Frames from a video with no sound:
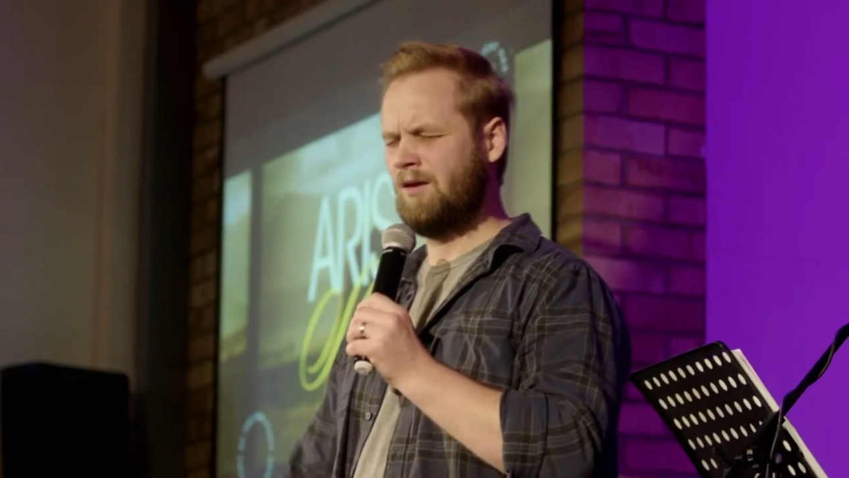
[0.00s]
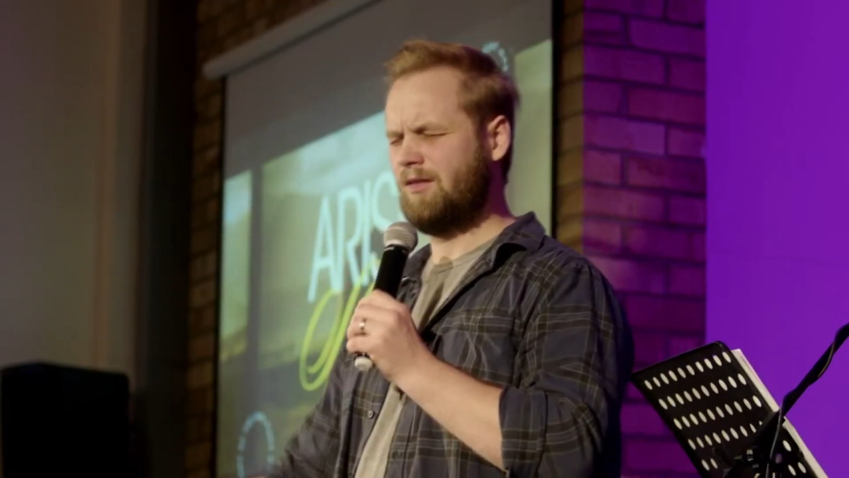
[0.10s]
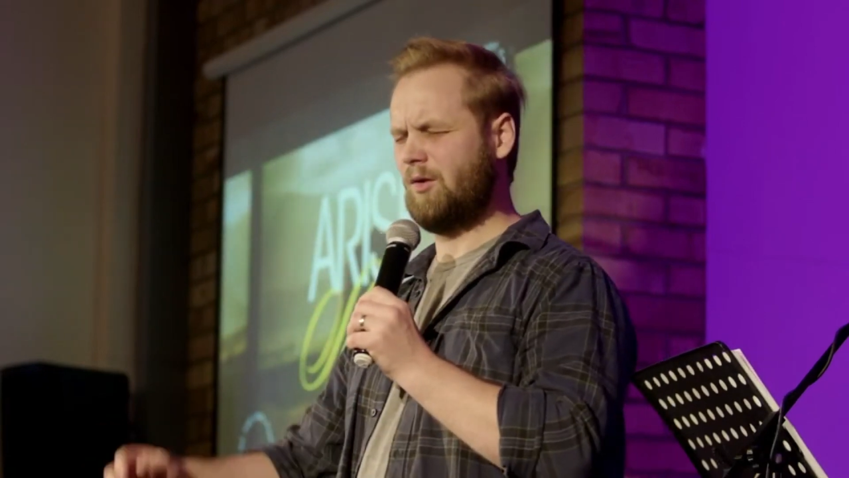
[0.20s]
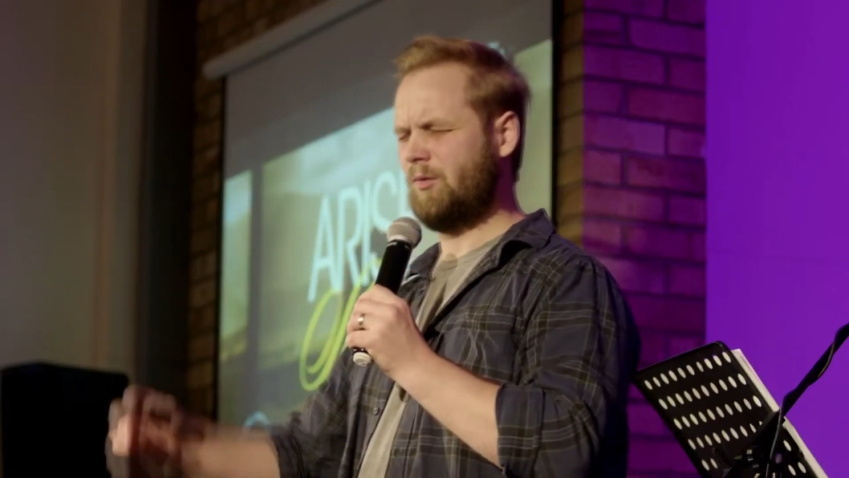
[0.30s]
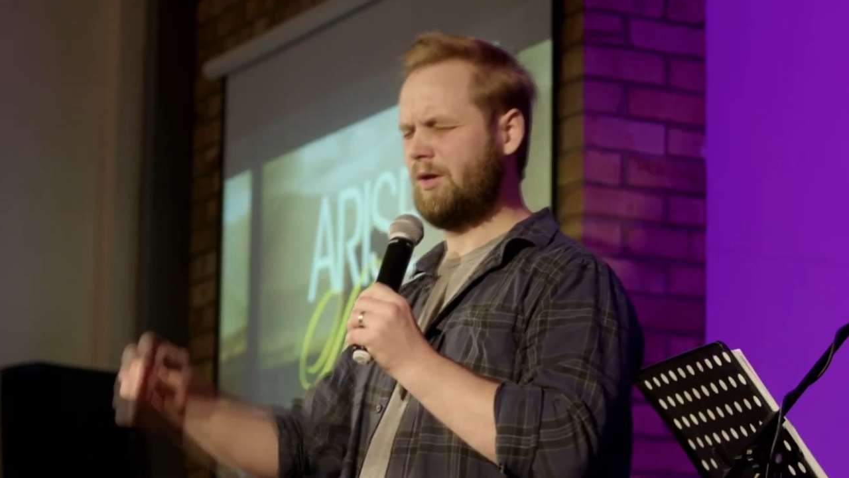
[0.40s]

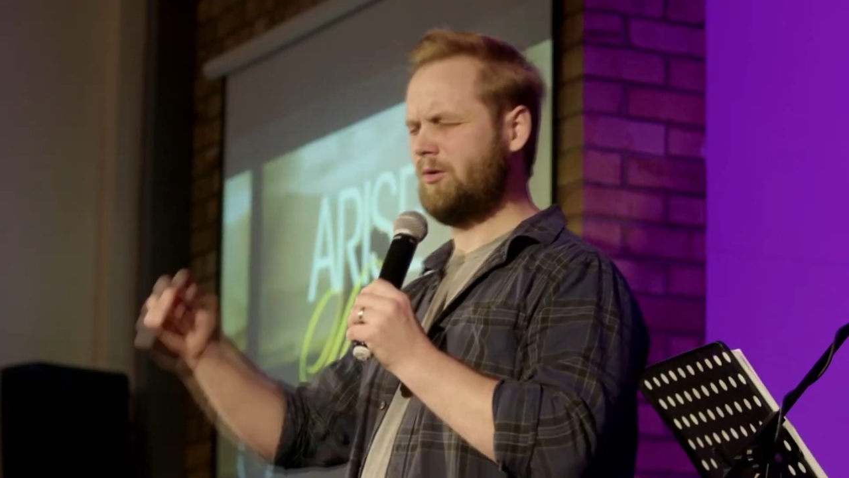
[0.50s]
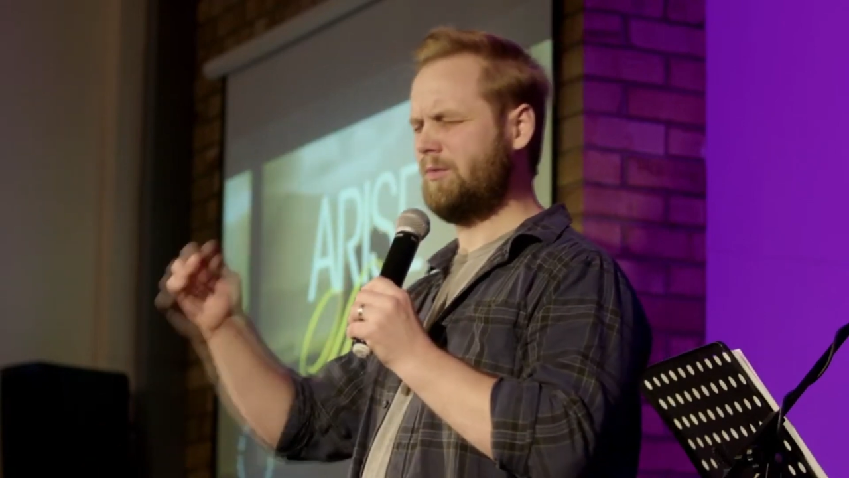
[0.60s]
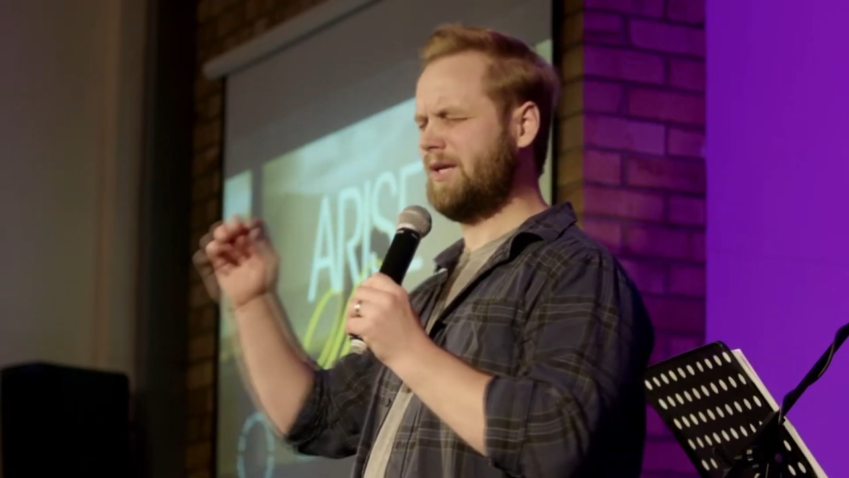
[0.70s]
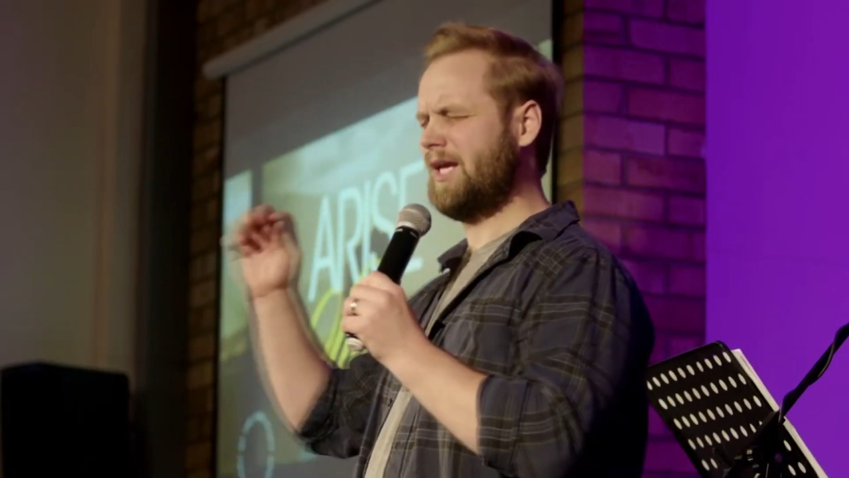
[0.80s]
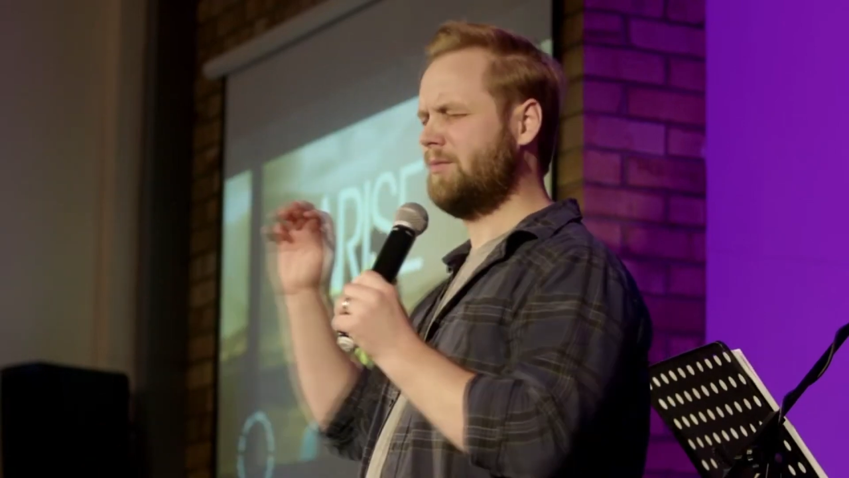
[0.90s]
that we would
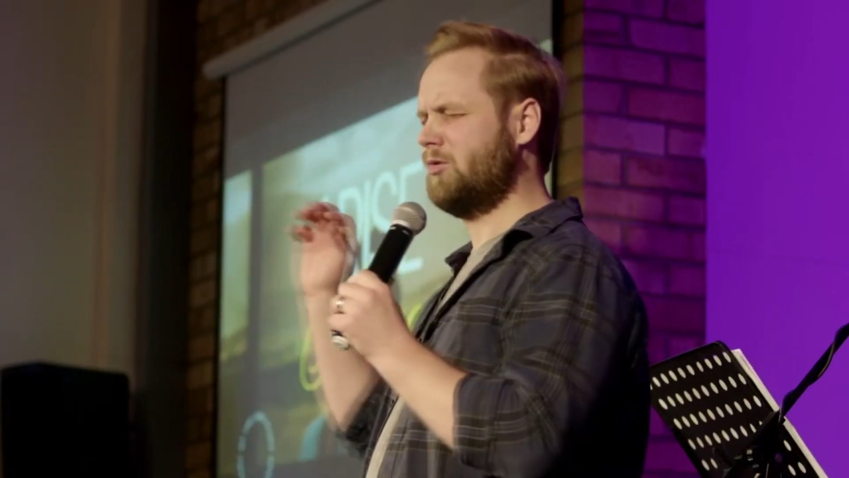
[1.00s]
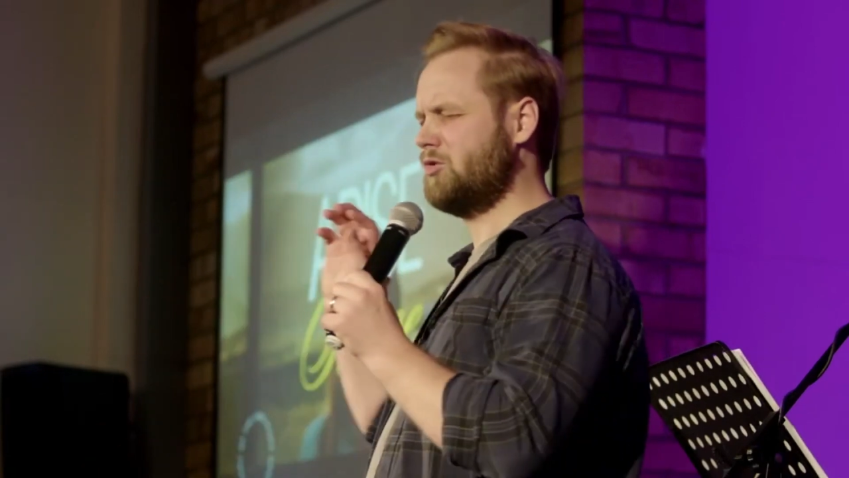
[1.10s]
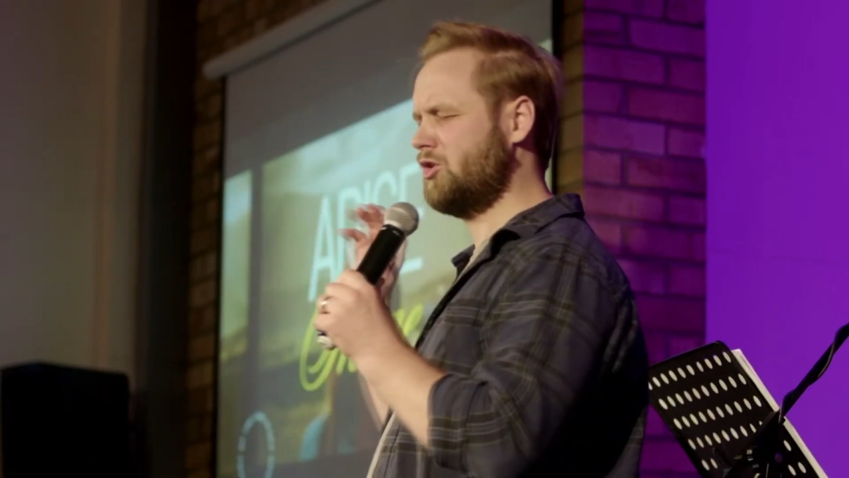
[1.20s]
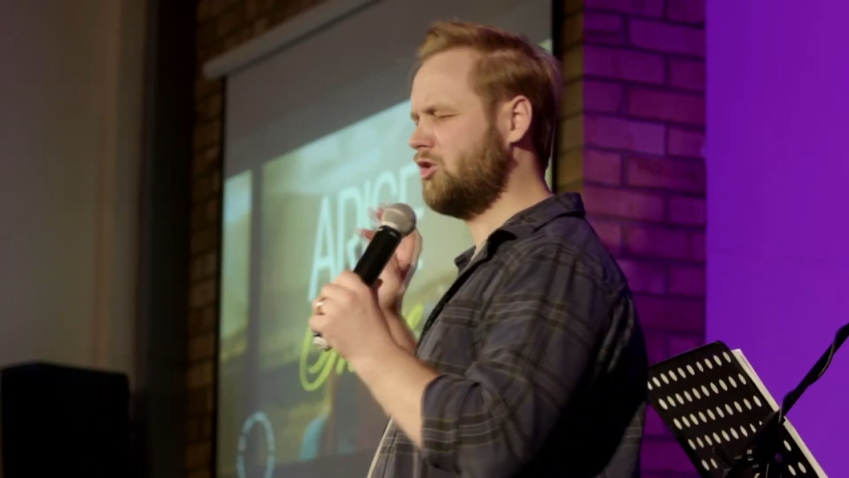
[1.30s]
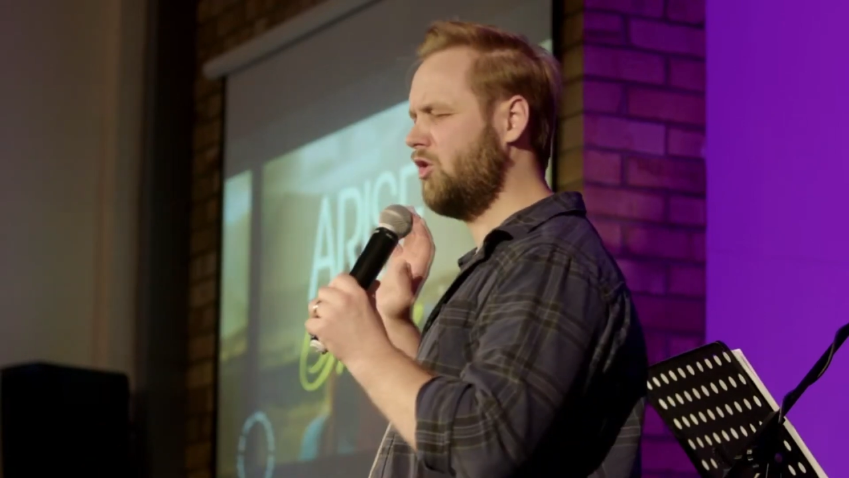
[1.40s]
be able
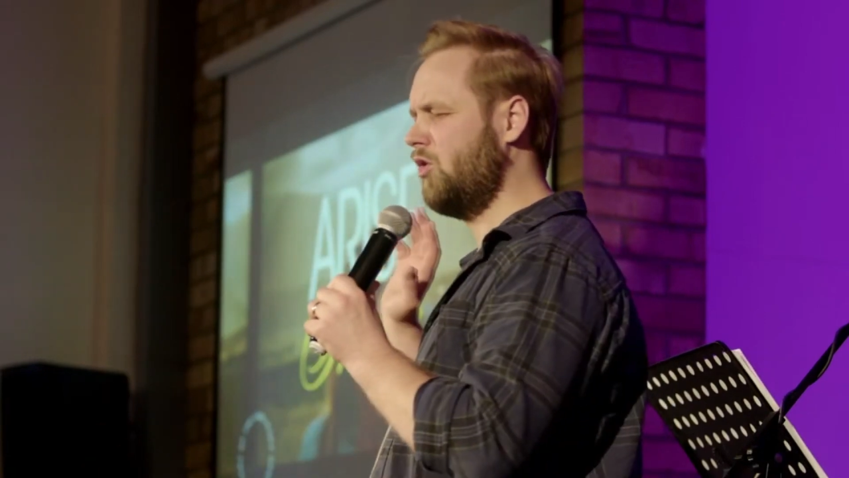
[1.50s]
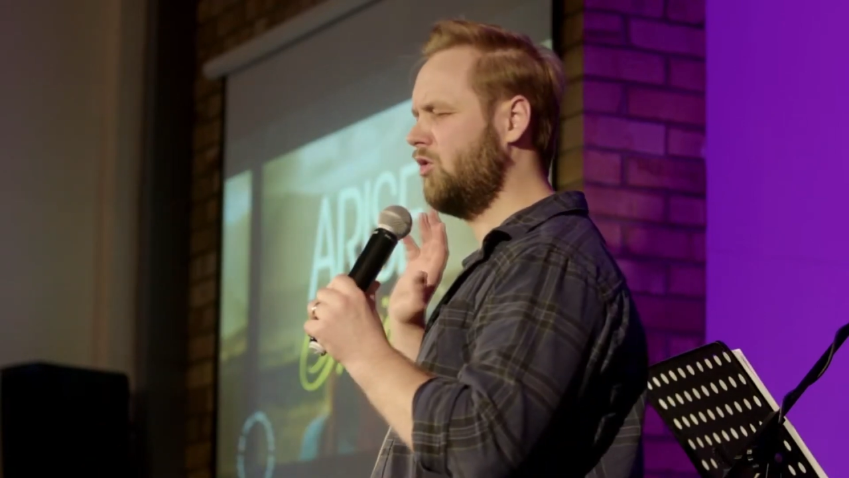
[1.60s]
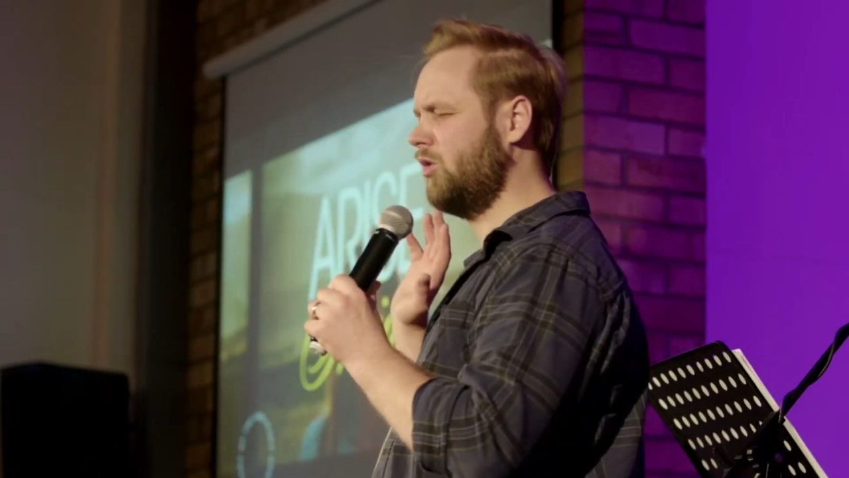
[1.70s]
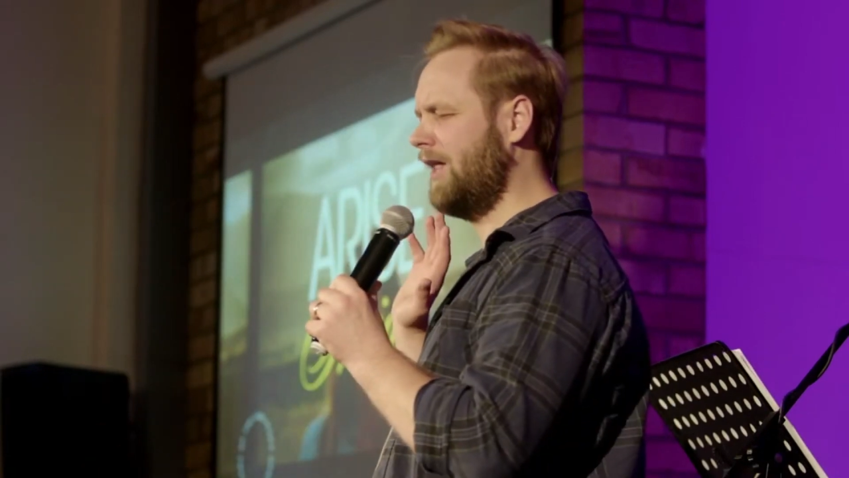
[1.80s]
to call